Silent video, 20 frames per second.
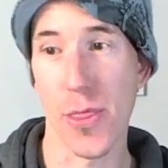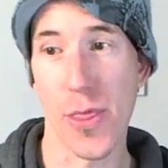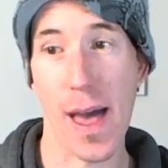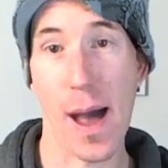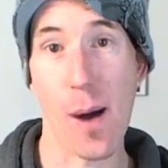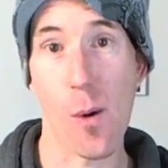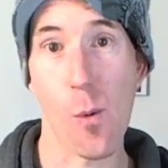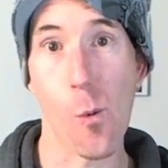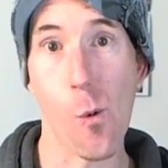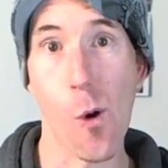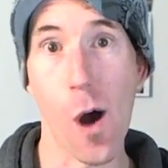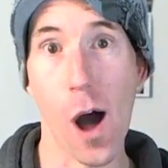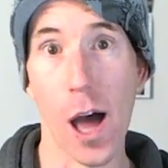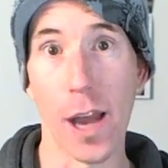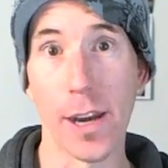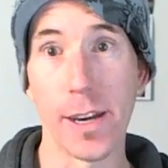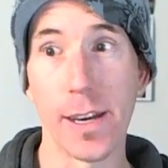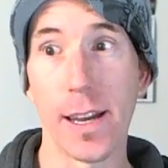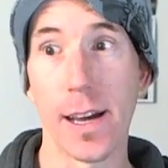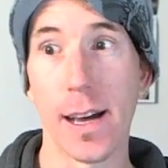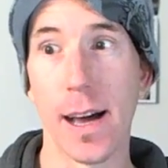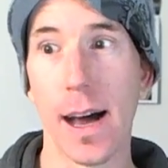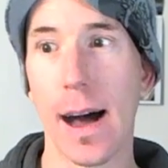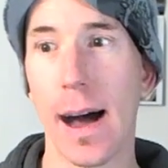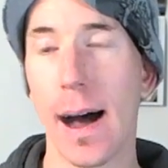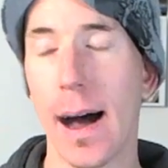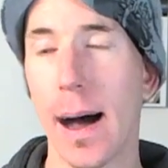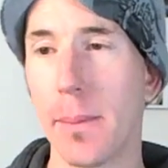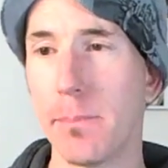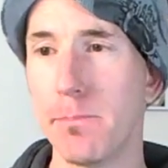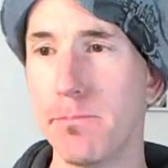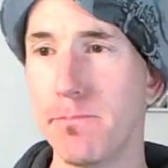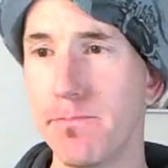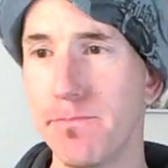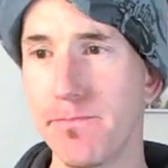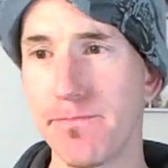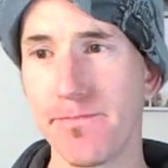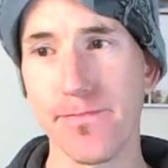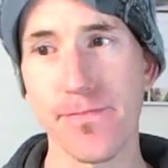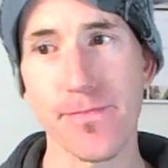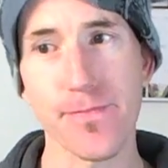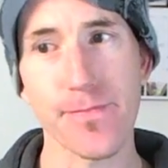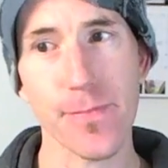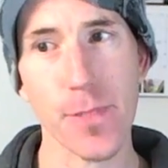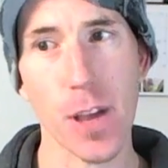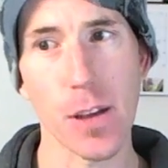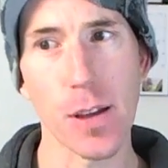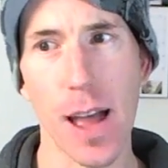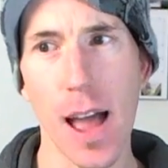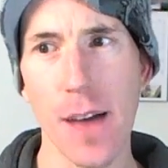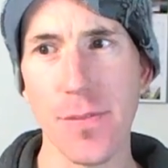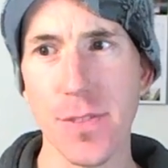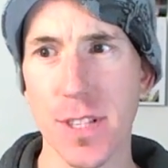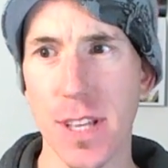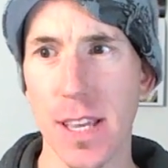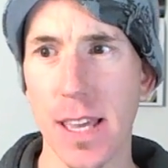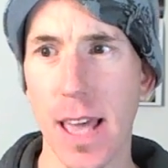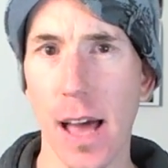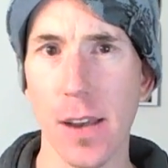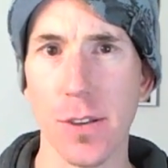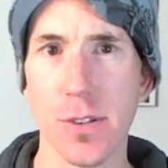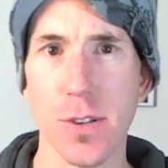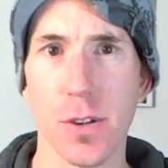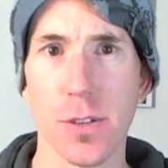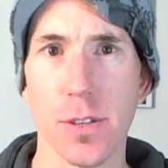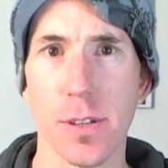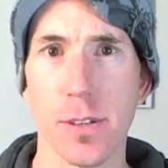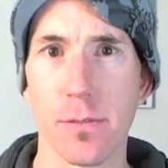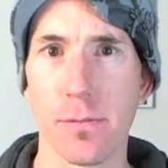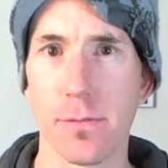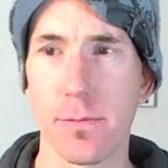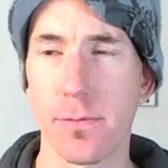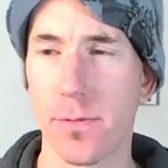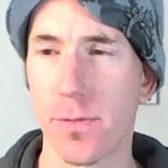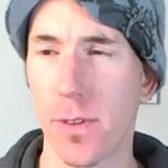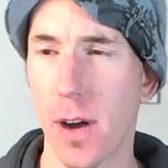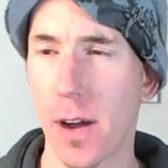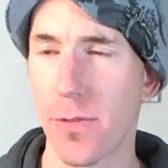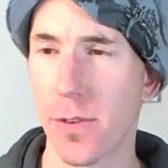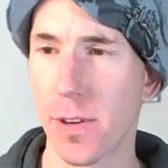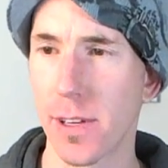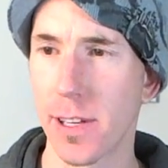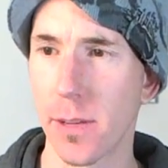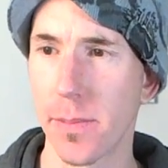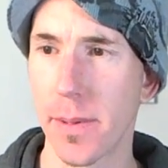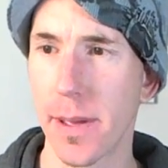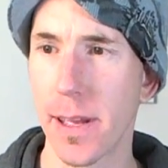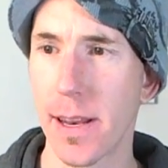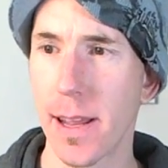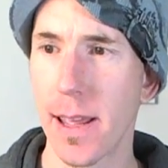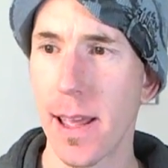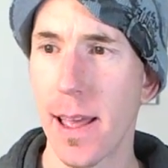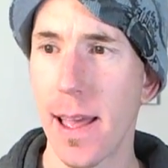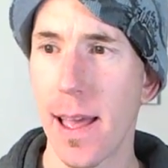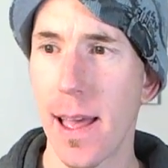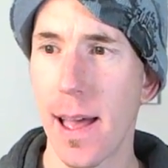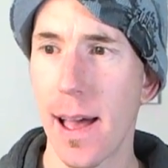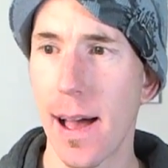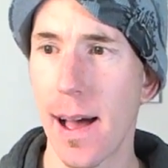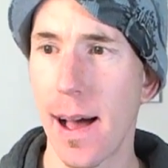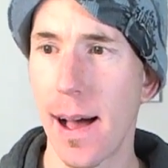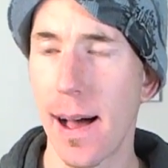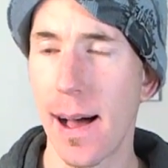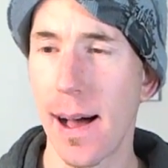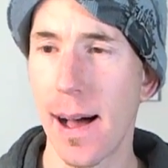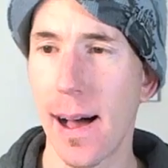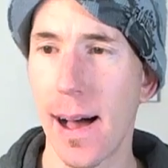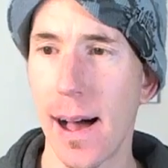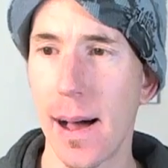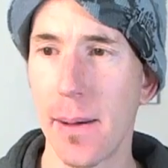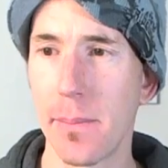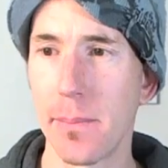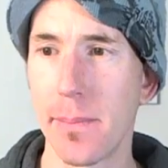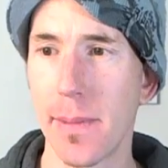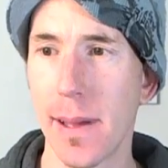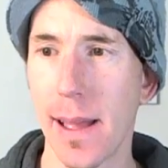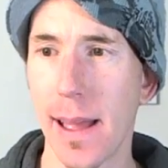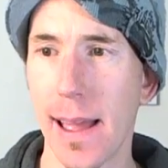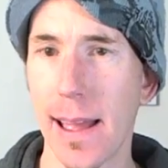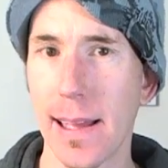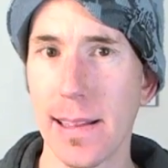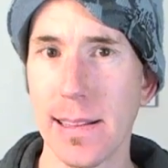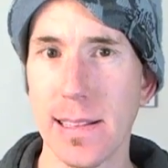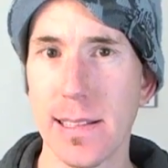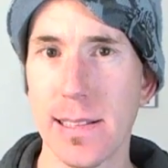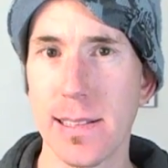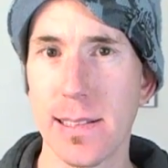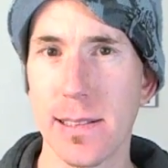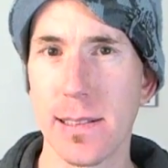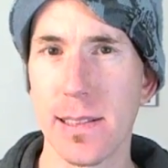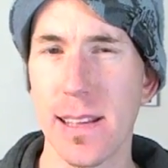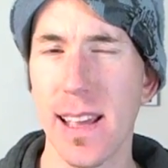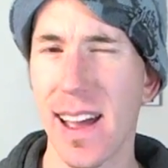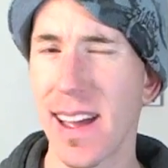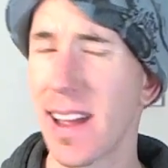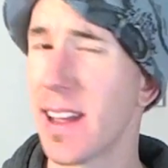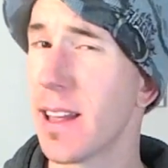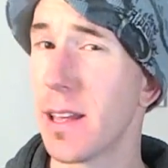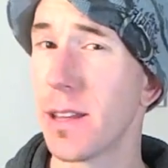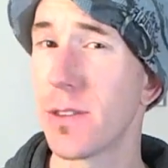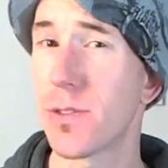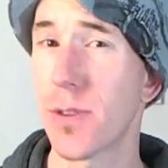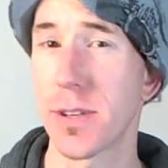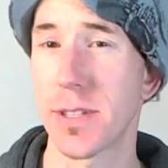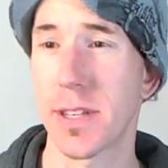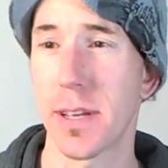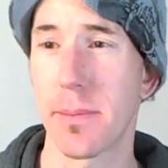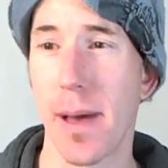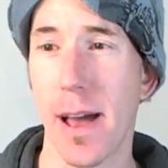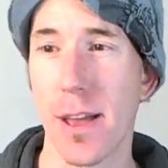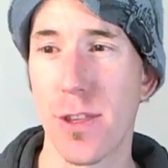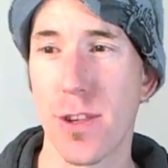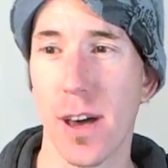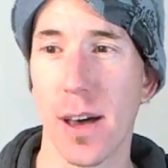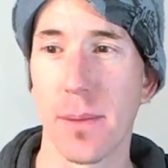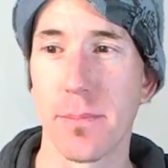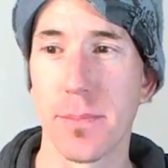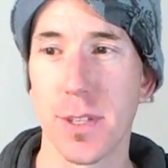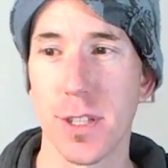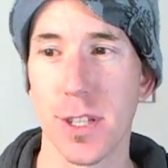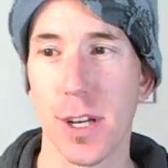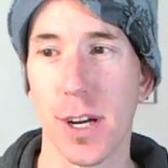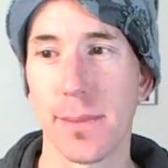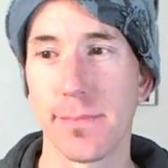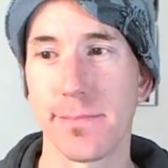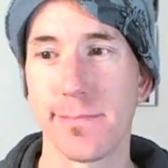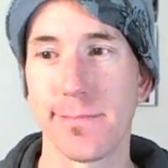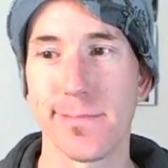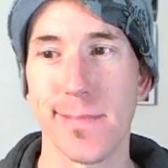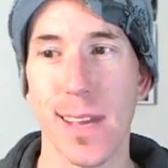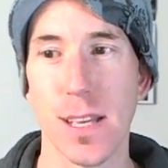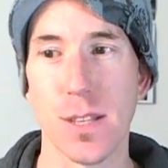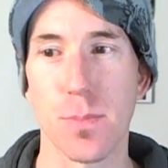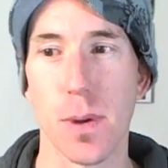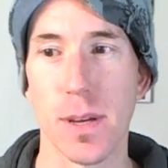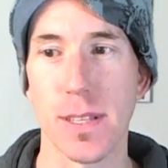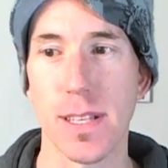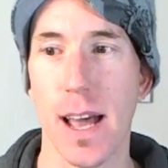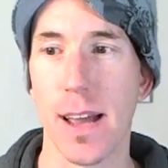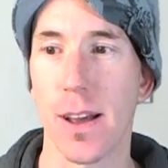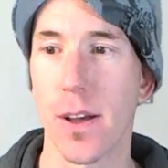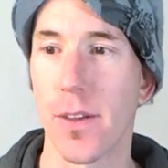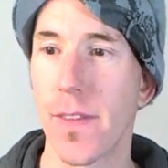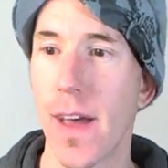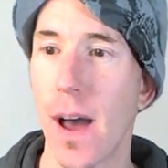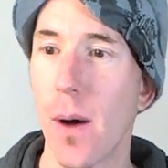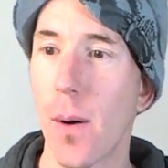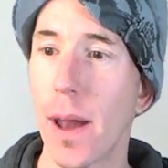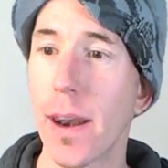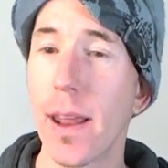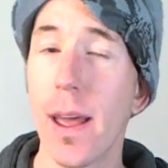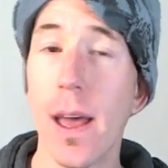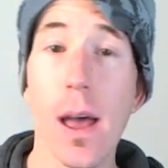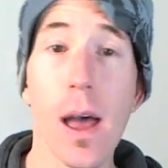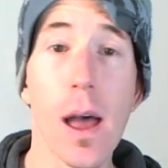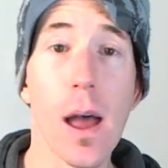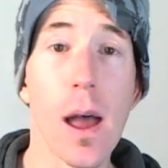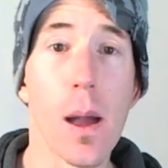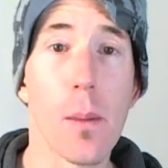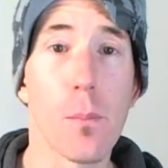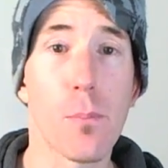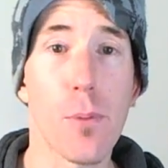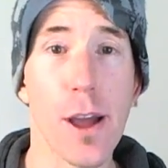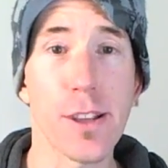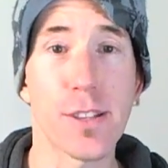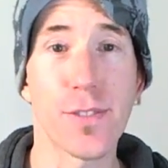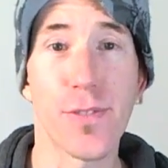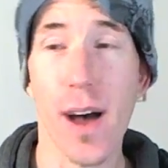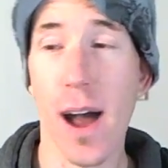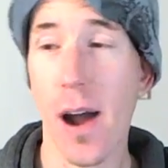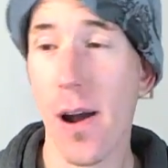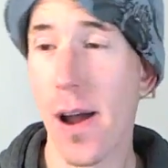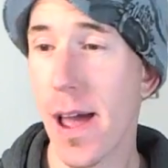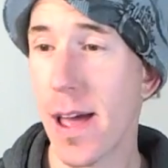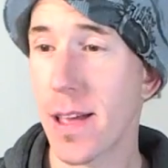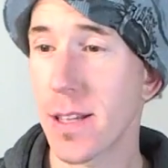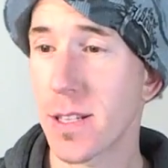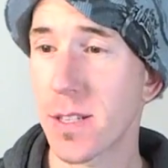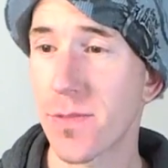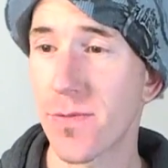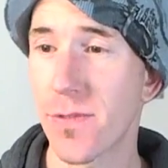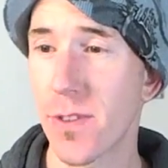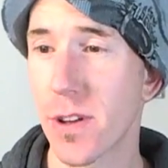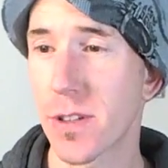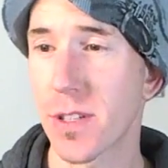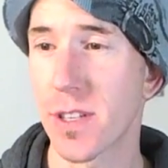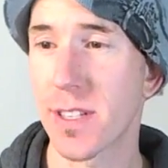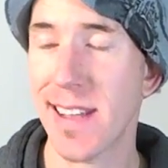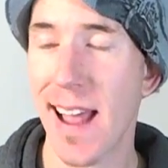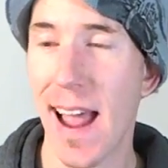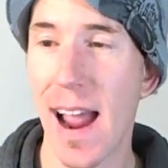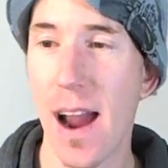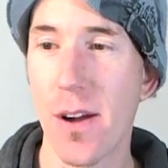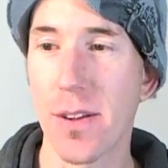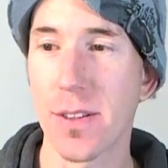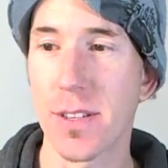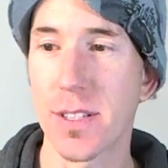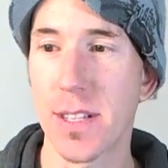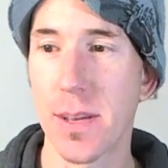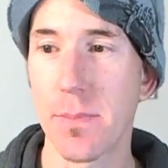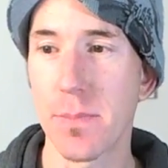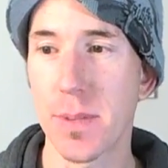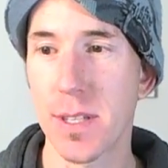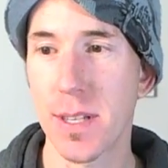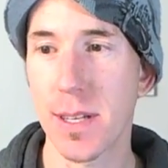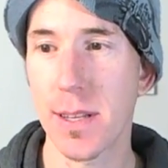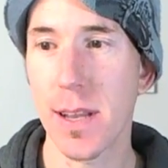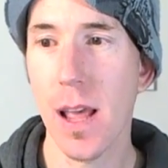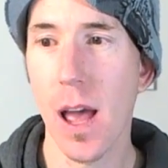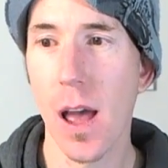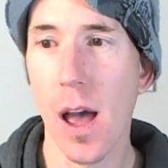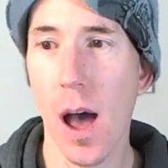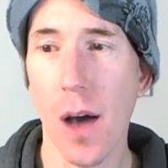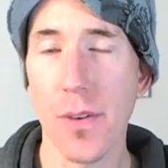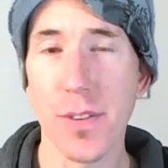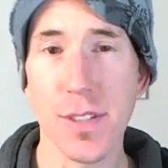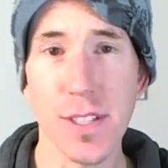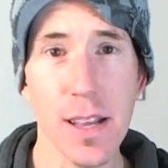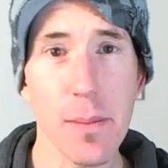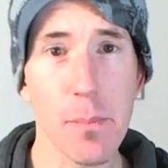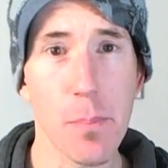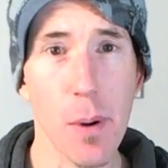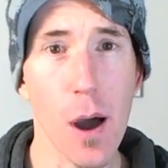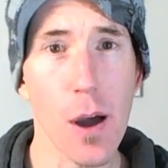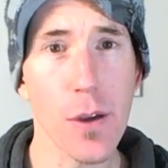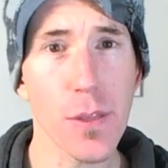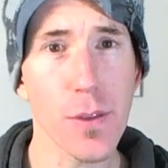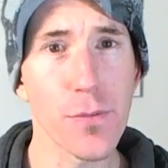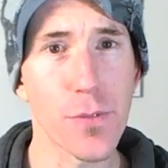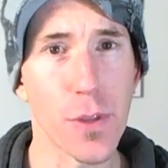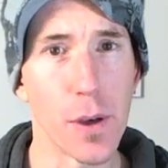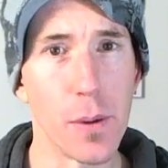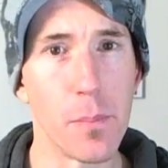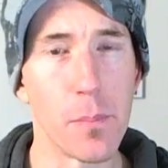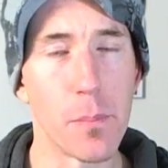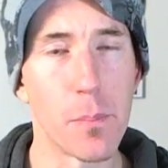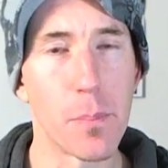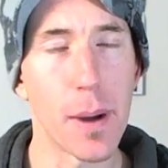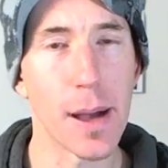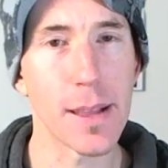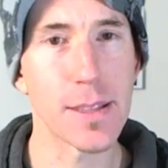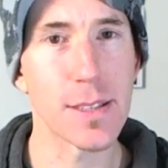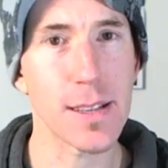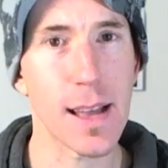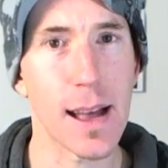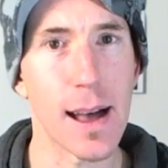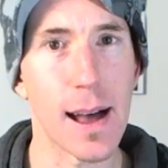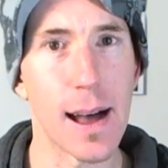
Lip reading: that one. I haven't seen Carlos Condit fight for a little bit. And yeah, interesting matchup. So that's my take on that one. Brad Tavares versus Aaron Simpson. I've seen both of them, but